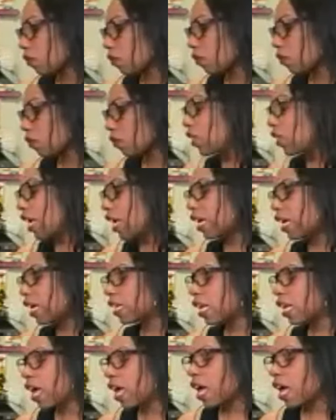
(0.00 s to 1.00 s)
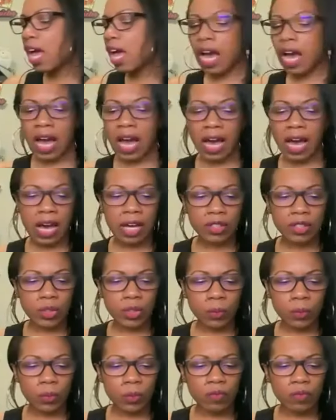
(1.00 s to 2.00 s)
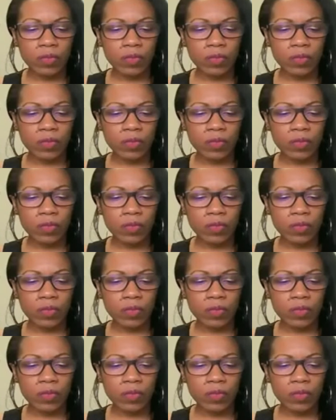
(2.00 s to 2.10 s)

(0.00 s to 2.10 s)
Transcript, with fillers: And then, uh, do,